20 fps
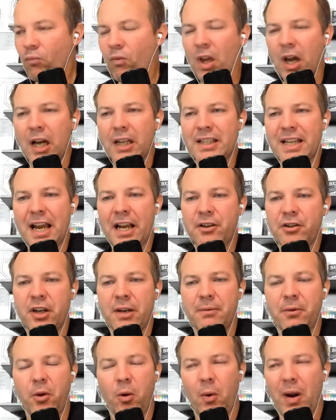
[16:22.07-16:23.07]
uh, to add your
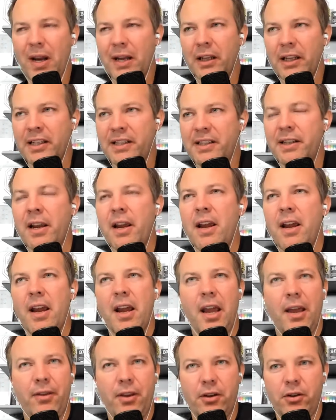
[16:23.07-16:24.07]
name to the wait list,
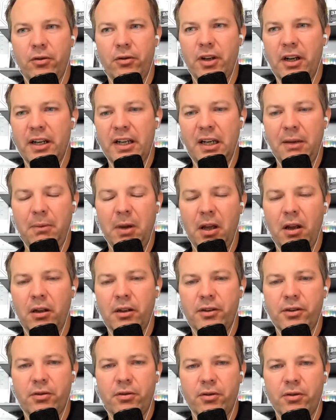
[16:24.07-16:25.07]
and then you'll get an email
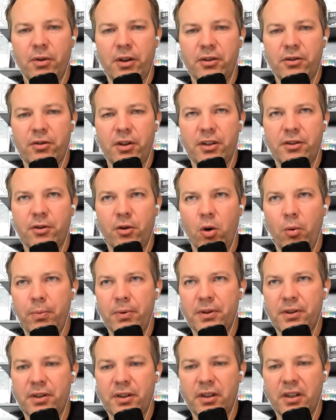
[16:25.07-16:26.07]
as soon as registration
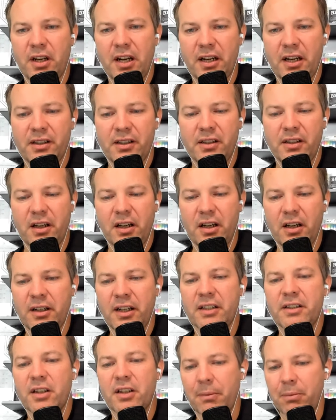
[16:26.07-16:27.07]
opens in the next uh,
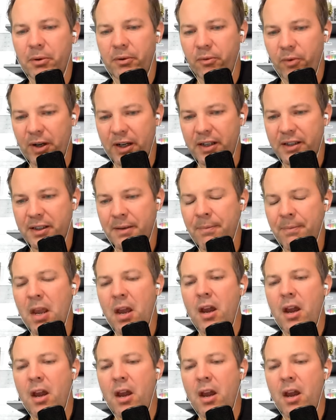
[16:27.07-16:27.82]
next couple of weeks.